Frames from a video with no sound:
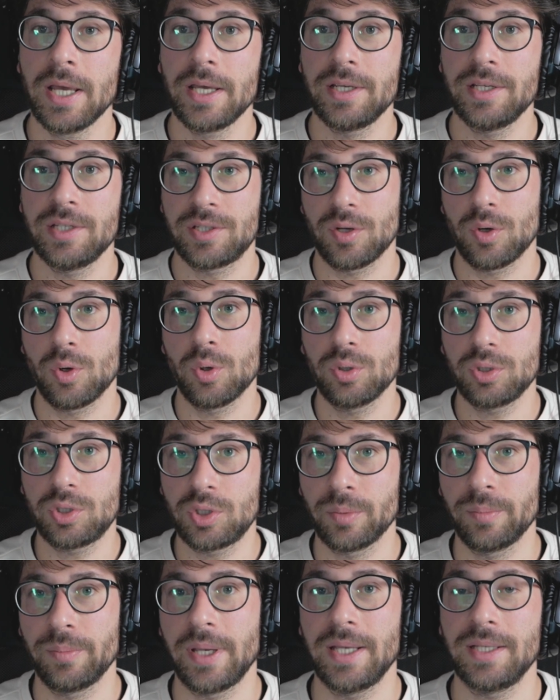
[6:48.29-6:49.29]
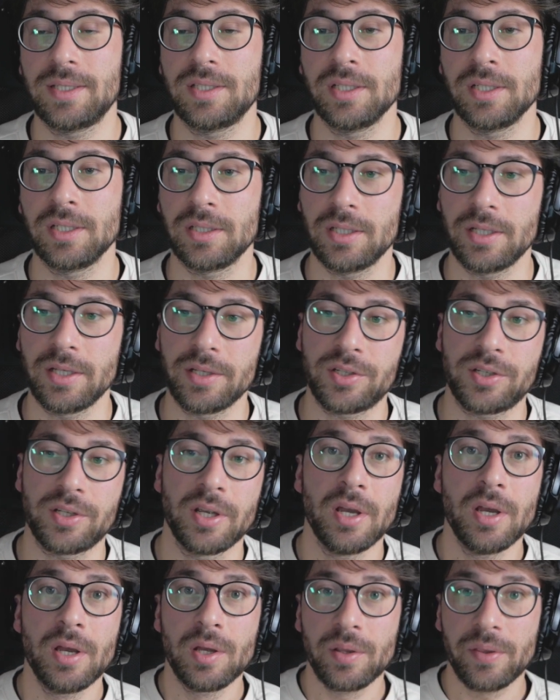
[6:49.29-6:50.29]
is automating this
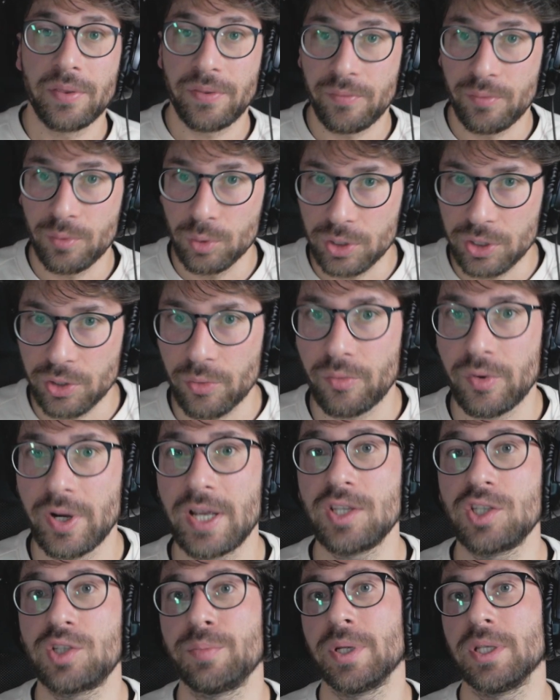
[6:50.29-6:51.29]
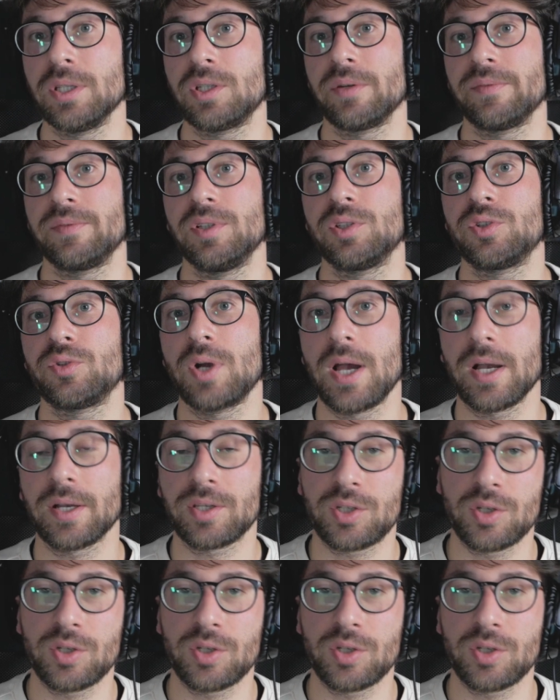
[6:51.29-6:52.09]
through the arrangement of the track.